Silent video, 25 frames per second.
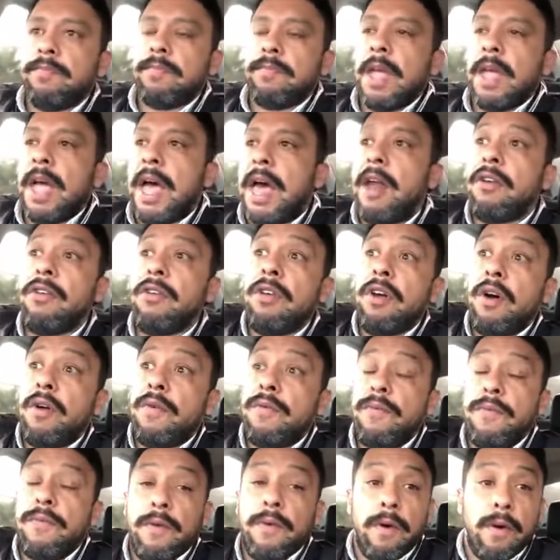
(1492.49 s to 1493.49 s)
I don't know,
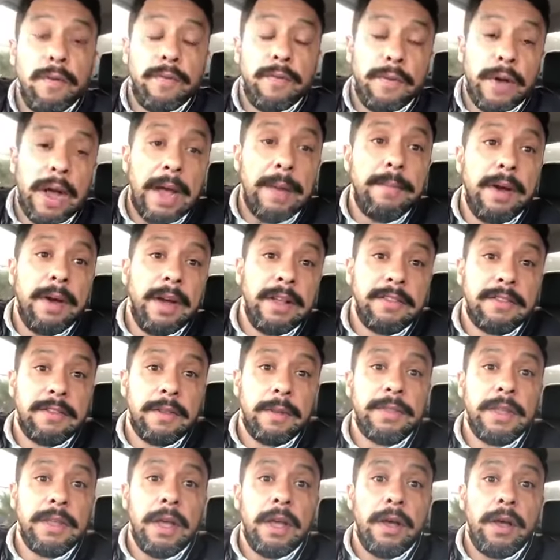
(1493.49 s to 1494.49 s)
4 or 5 months
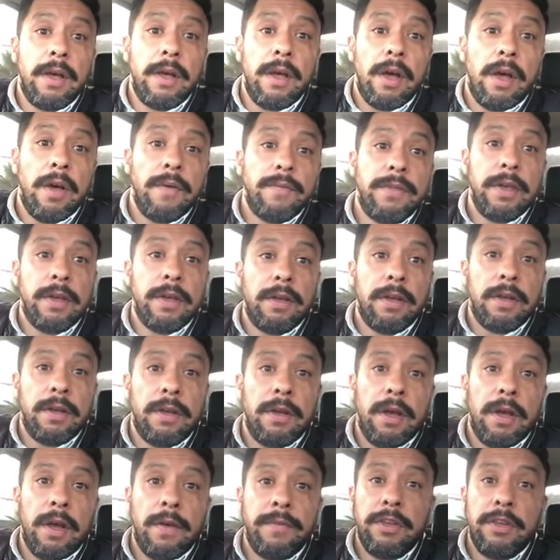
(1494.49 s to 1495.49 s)
of
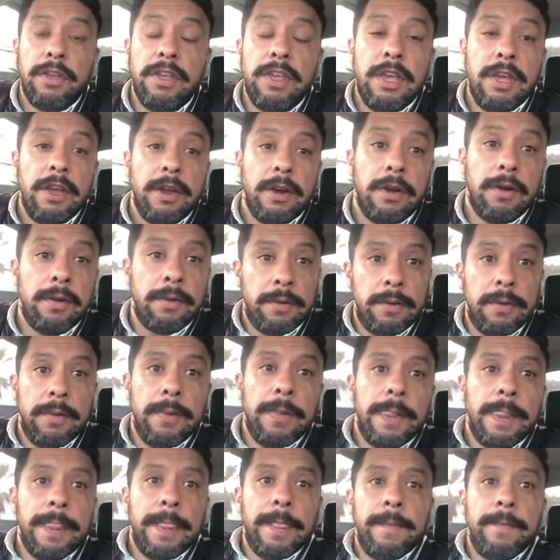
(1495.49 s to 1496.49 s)
the year.
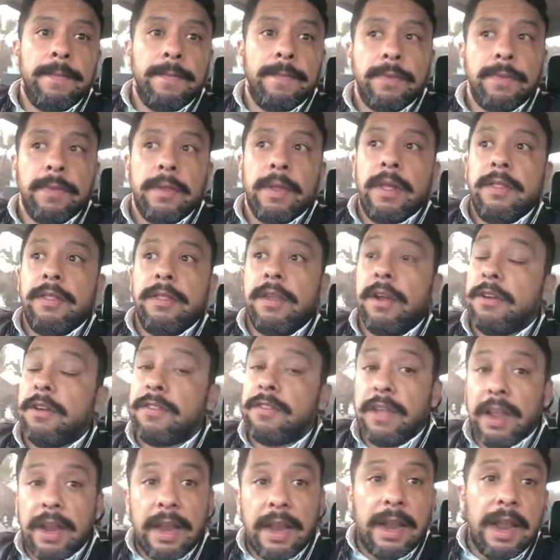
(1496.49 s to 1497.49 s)
There's
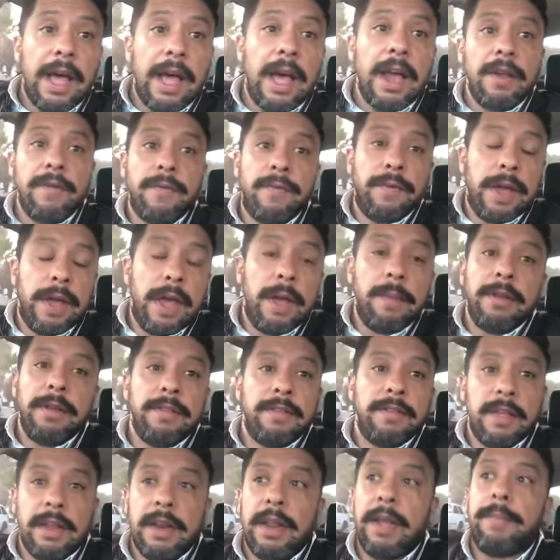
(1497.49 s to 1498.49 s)
a lot of
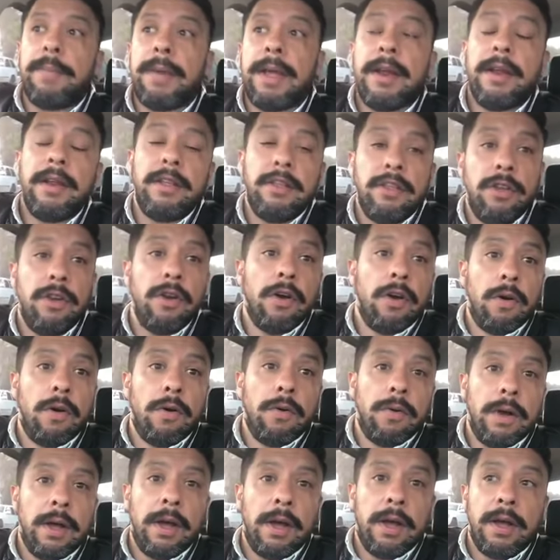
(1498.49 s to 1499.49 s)
families that have been, you
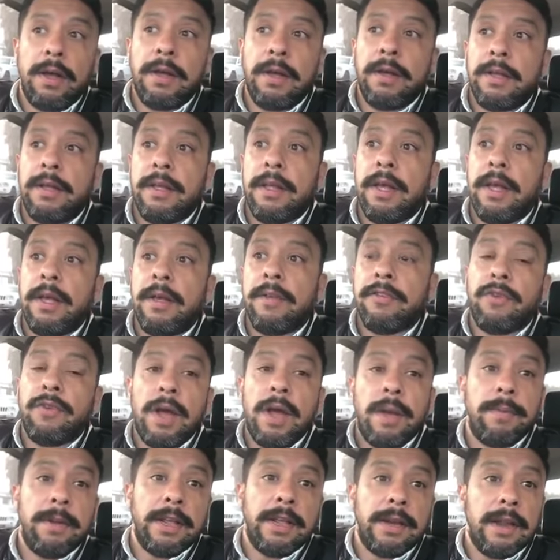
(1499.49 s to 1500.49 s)
know,
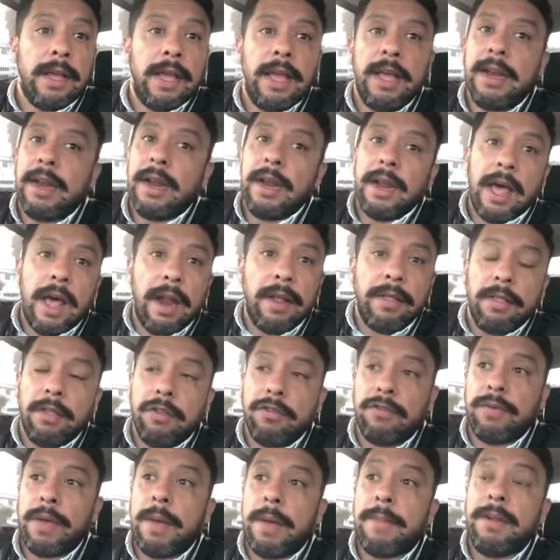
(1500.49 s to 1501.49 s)
traveling. And a lot of those
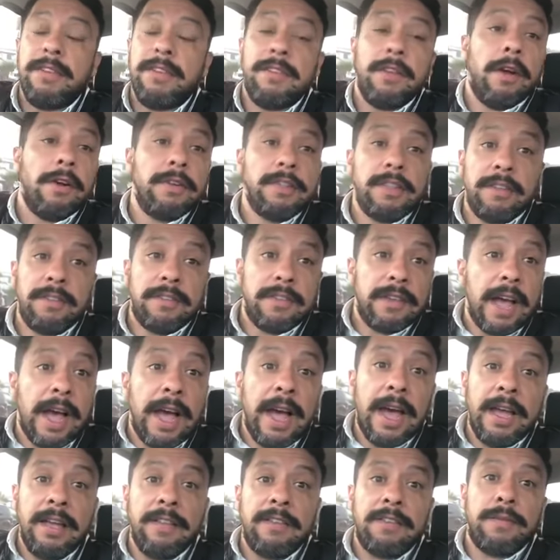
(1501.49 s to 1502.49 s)
families are
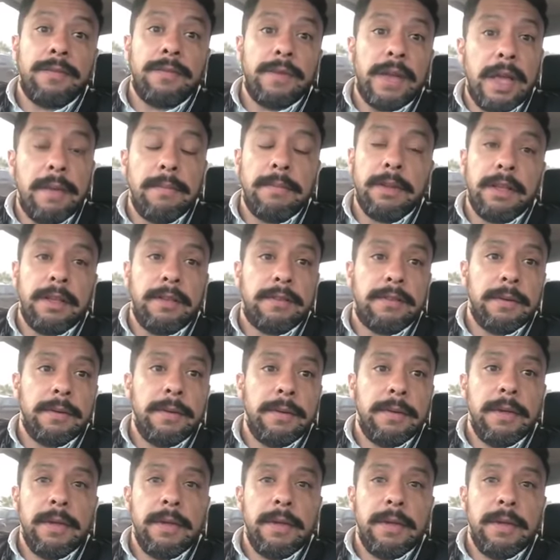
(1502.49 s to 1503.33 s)
disguised families.